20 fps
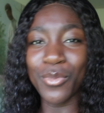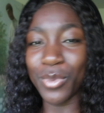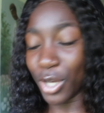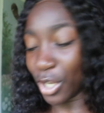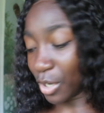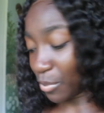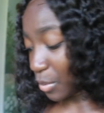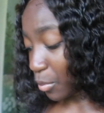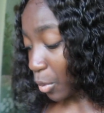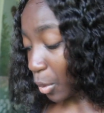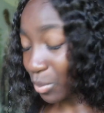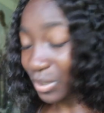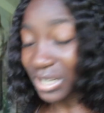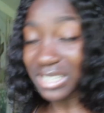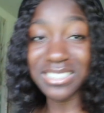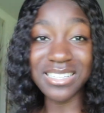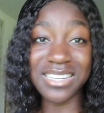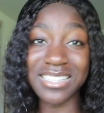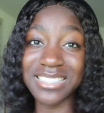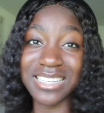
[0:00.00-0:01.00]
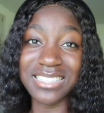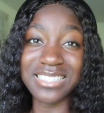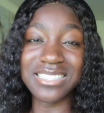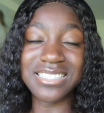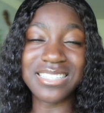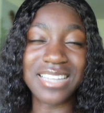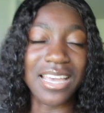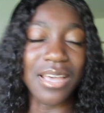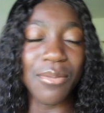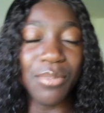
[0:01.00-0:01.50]
We're gonna be popping into the city
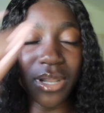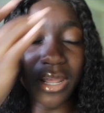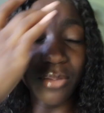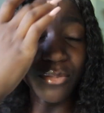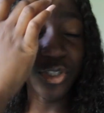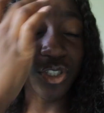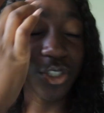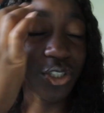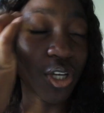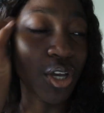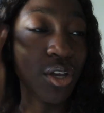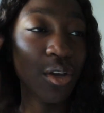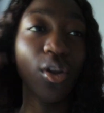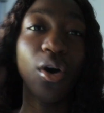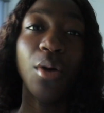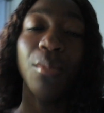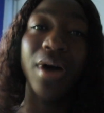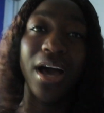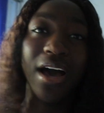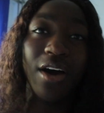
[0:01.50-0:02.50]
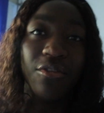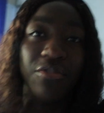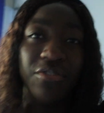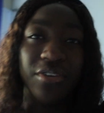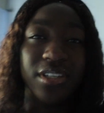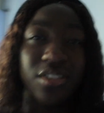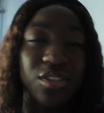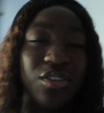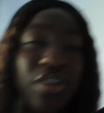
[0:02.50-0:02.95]
today, but let me just show you a lot of my outfits.